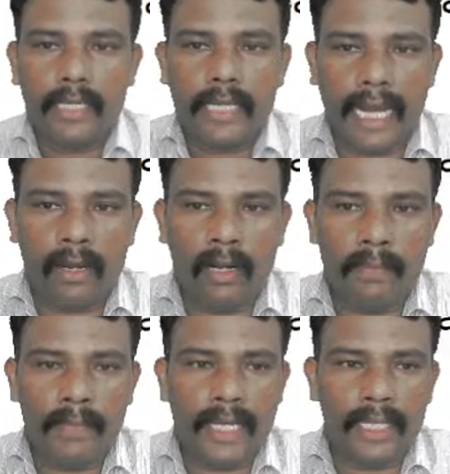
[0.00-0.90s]

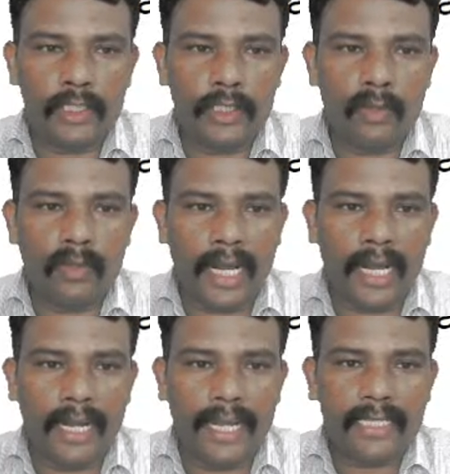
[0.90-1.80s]
cannot be achieved
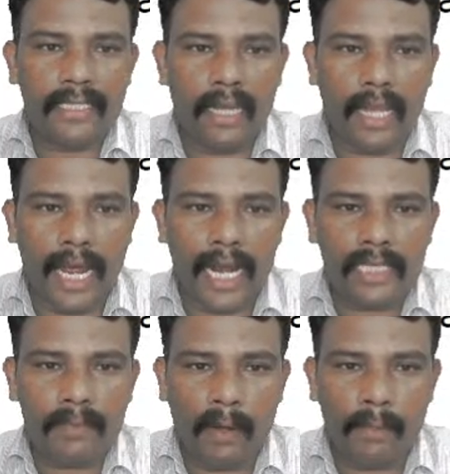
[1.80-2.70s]
unless
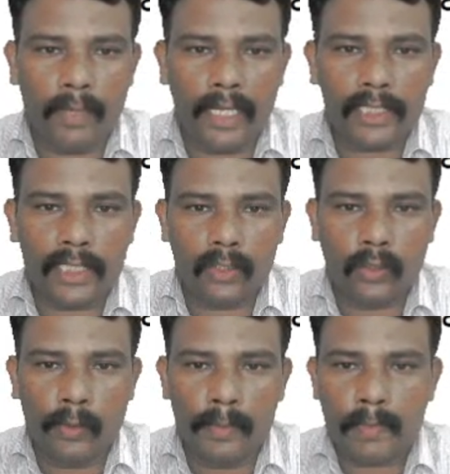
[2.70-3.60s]
large
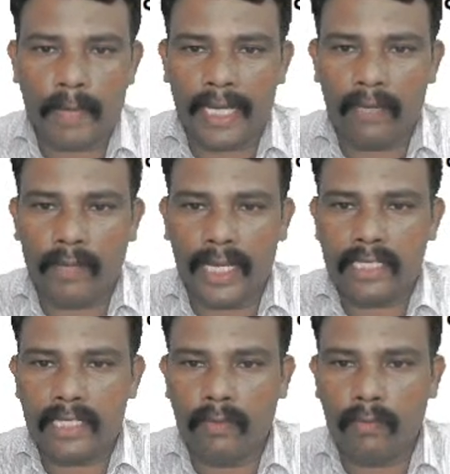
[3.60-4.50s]
population groups find
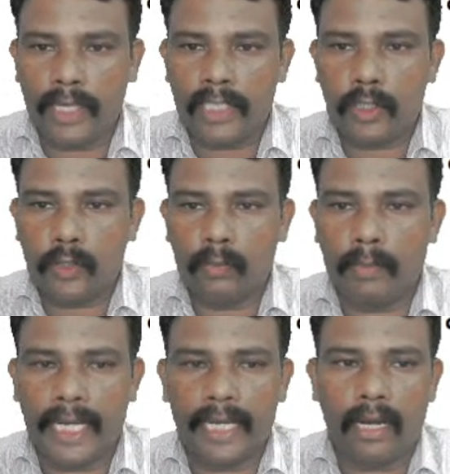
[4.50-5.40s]
ways in which to
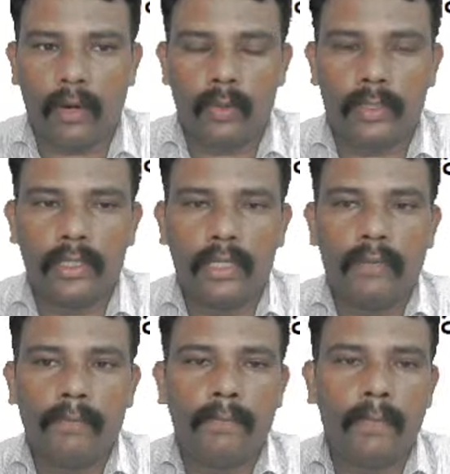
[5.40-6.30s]
break out
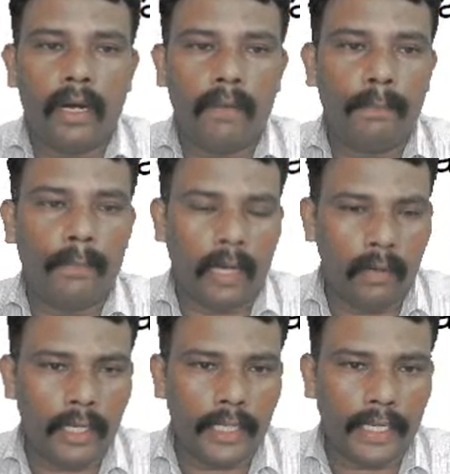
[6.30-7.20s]
of
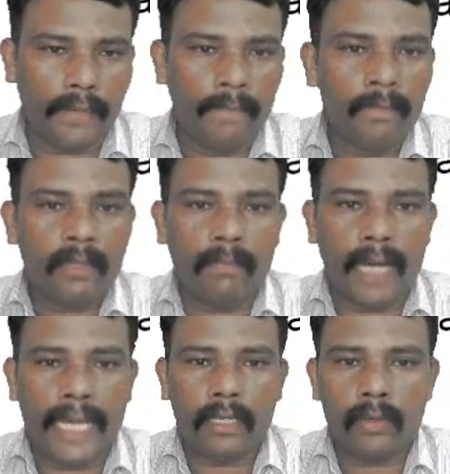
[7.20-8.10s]
poverty,
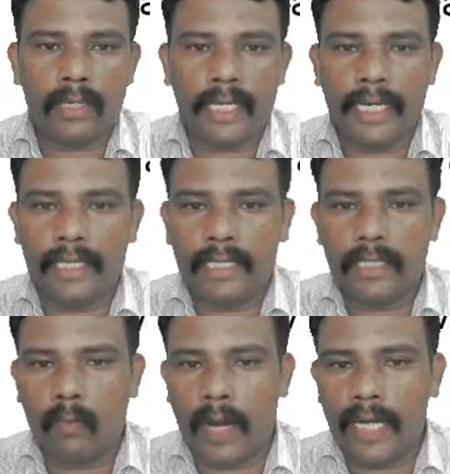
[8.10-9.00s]
microcredit
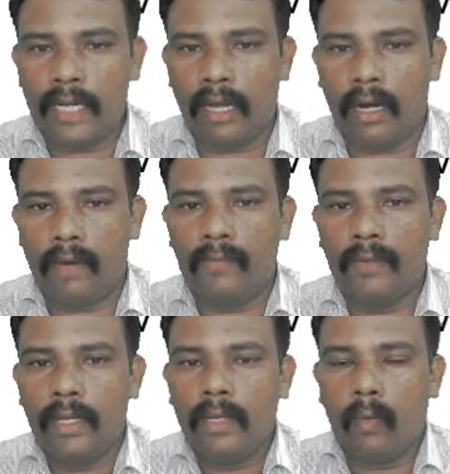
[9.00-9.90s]
is one of
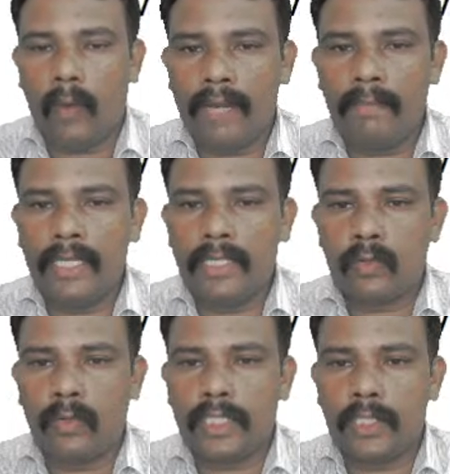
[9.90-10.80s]
one
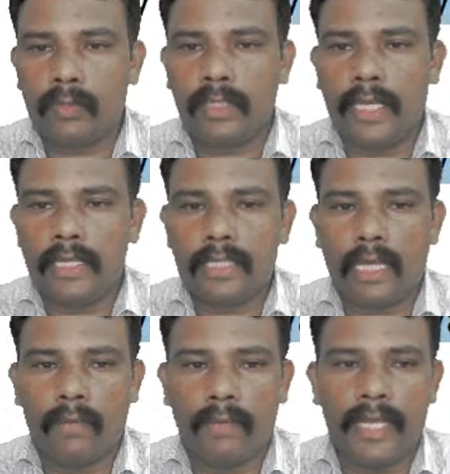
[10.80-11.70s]
means to achieve this,
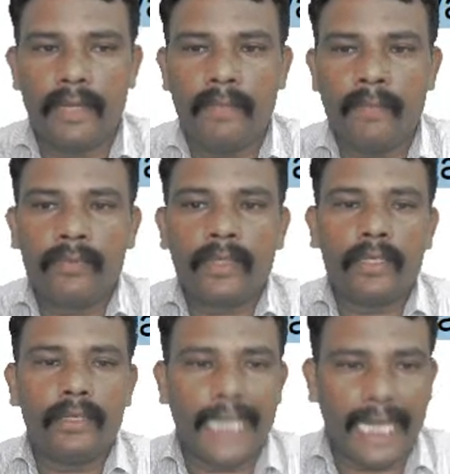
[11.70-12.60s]
serving
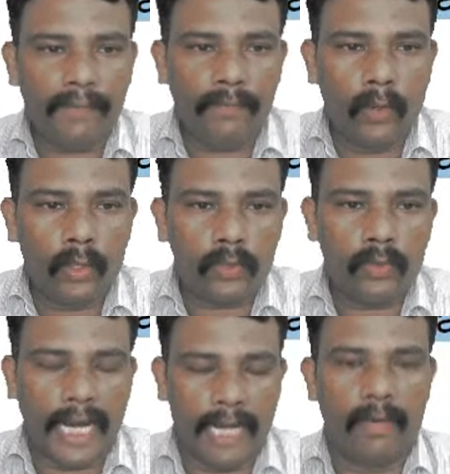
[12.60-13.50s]
therefore
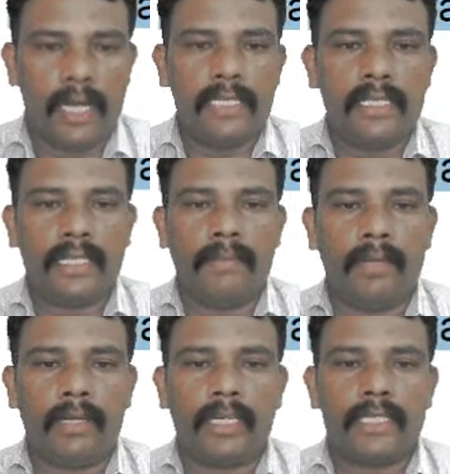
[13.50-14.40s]
to advance
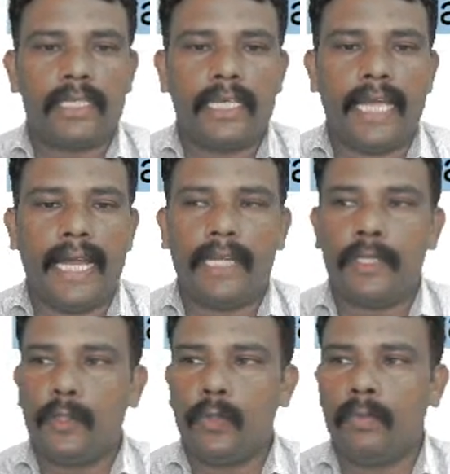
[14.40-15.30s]
democracy and
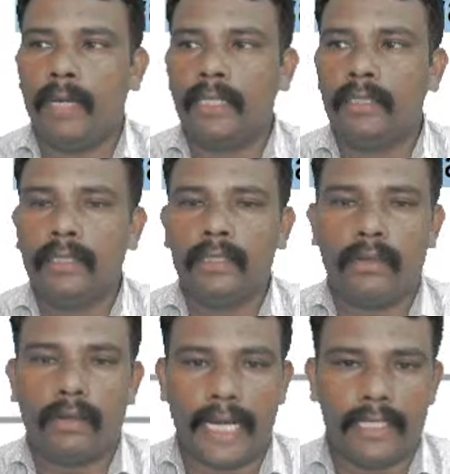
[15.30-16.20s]
human
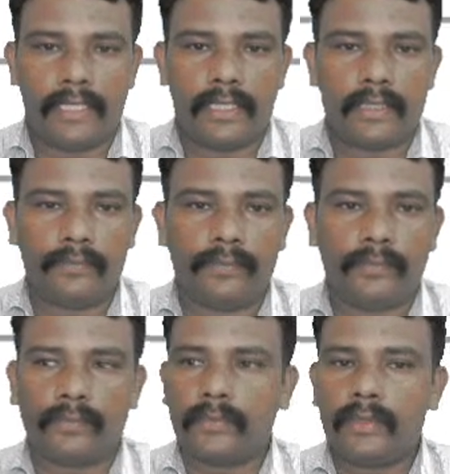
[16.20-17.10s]
rights.
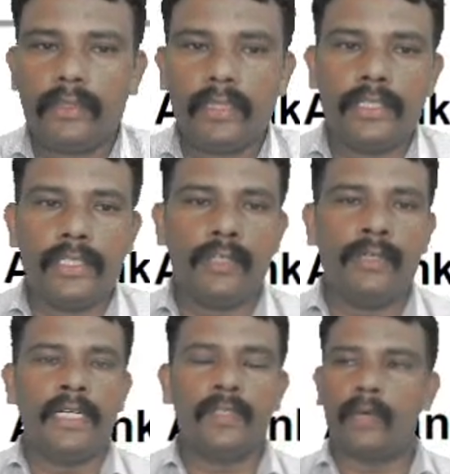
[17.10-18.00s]
Students,